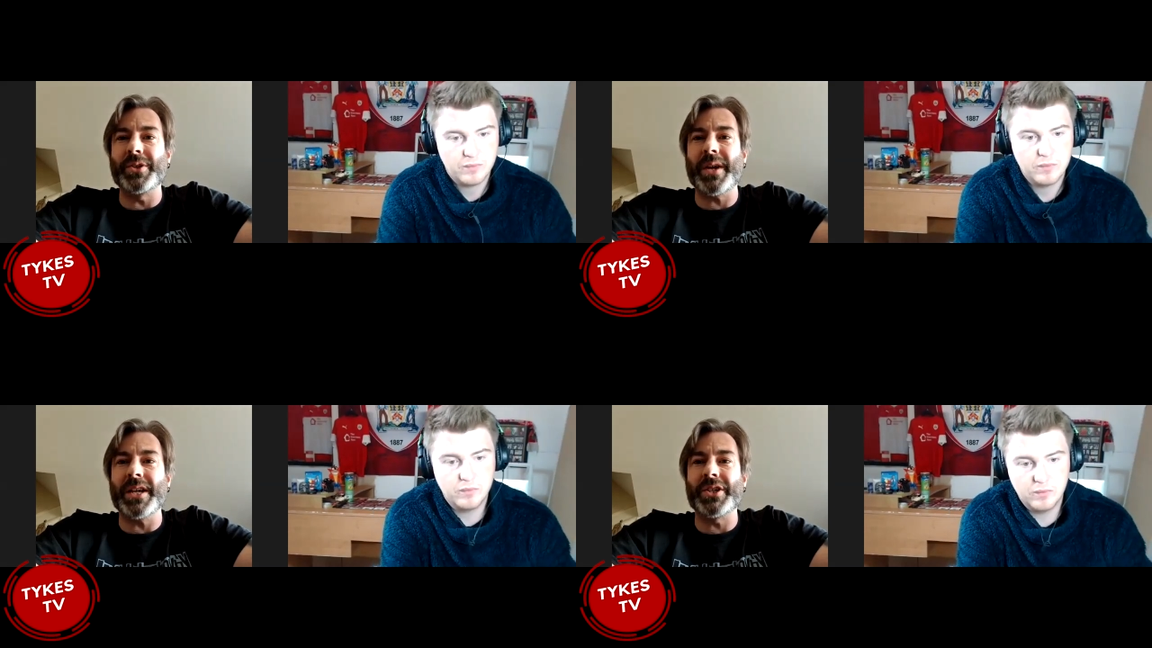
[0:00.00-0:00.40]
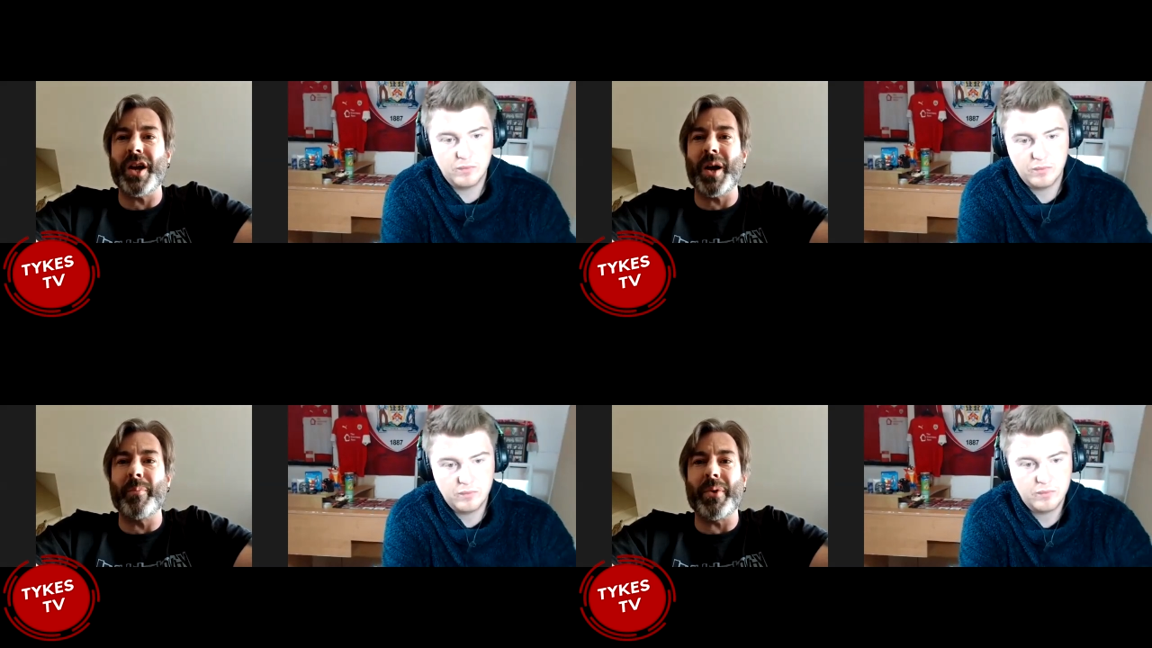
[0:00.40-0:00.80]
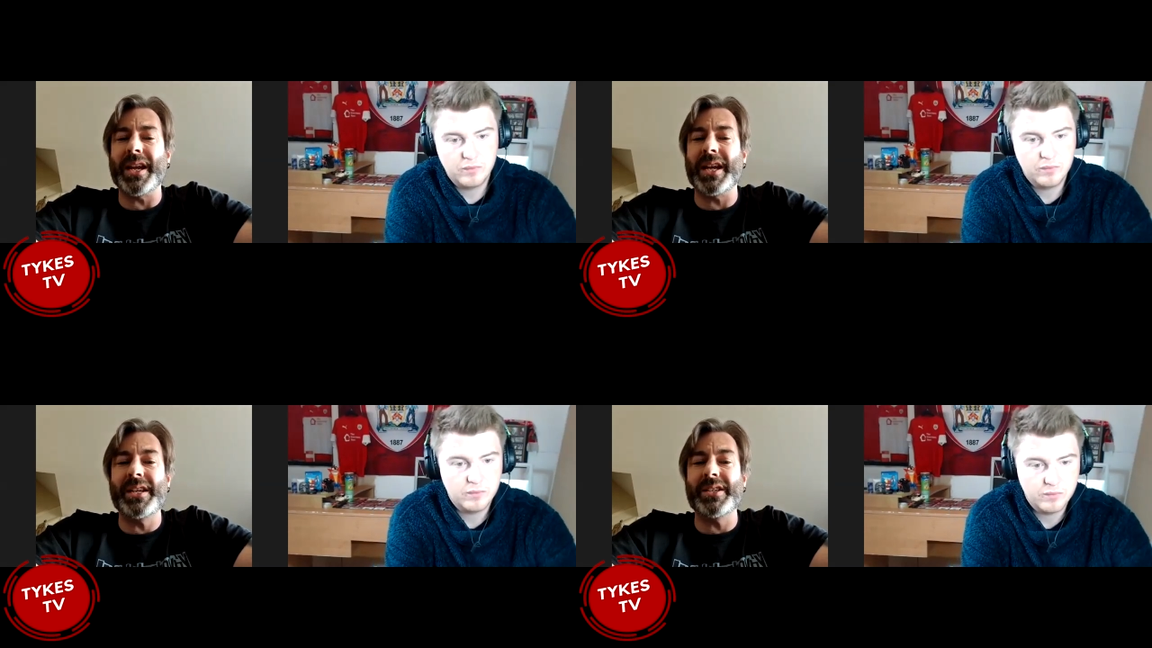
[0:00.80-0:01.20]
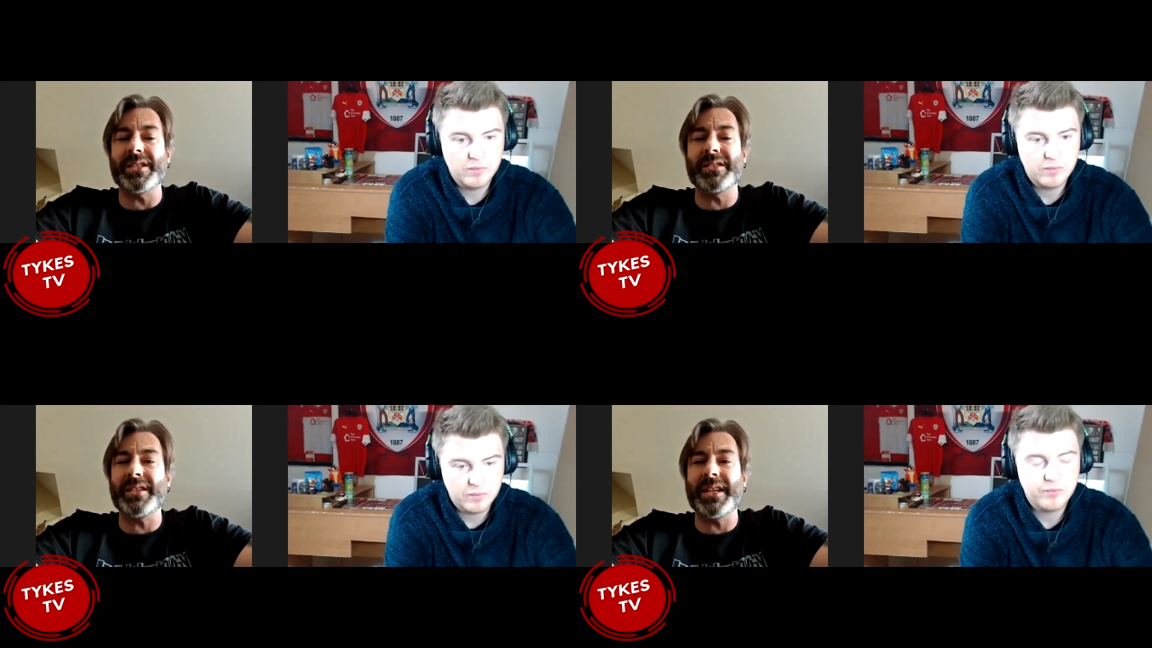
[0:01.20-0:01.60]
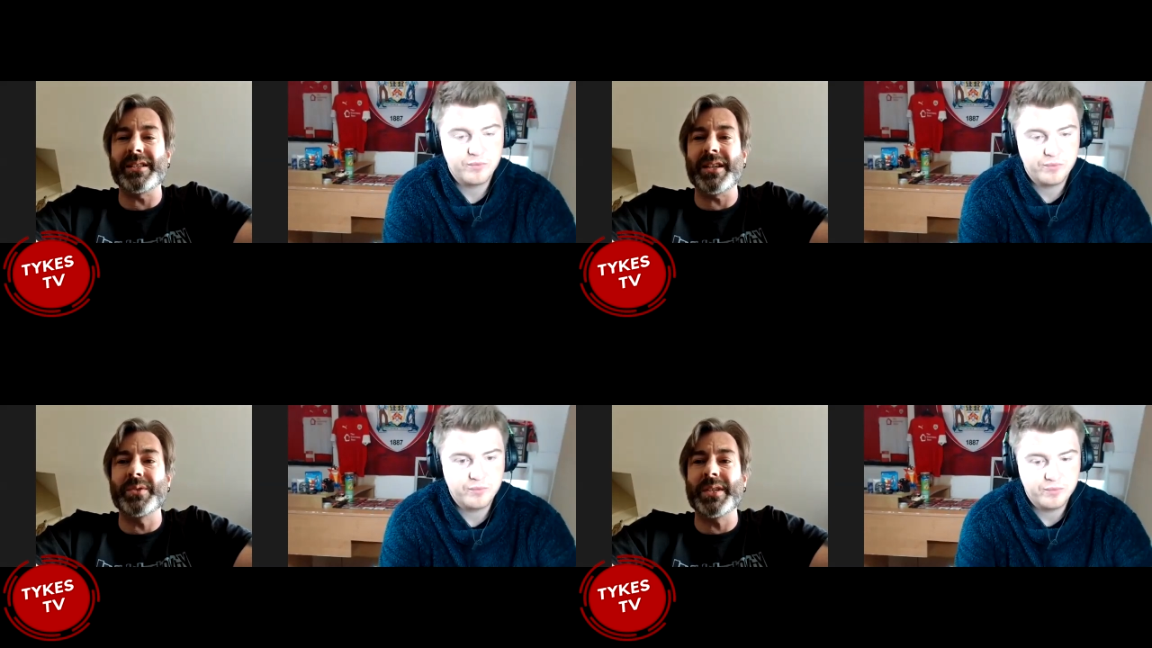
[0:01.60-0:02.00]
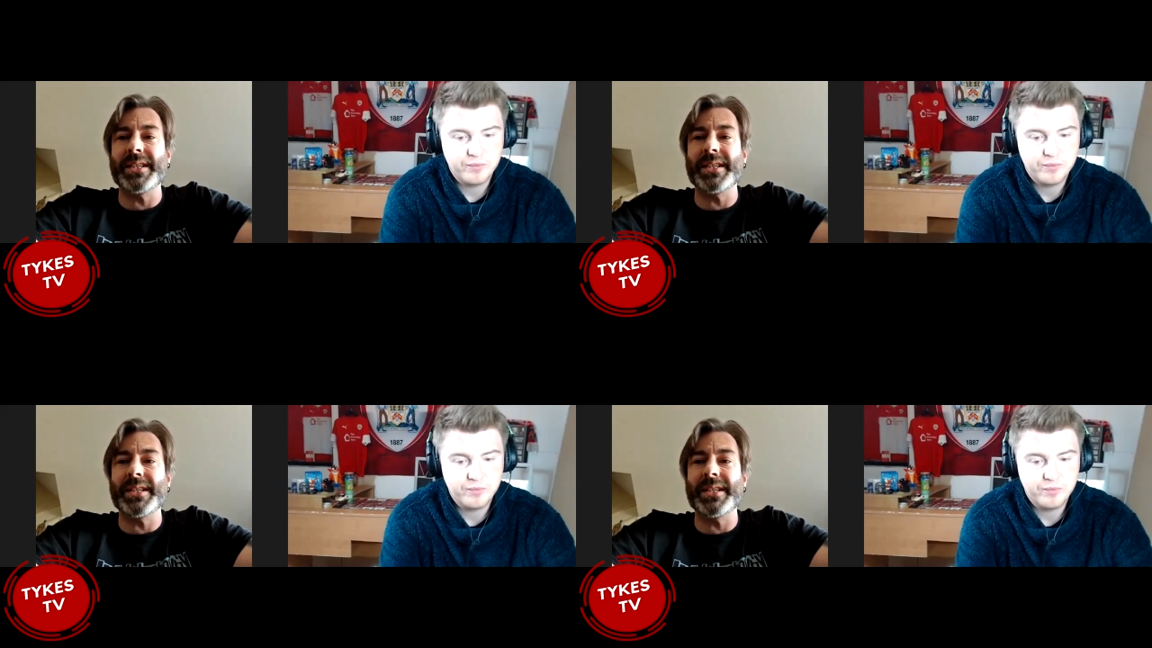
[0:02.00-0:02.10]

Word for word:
Speaker 1: You get a hmm. sharp break, and he just he slows it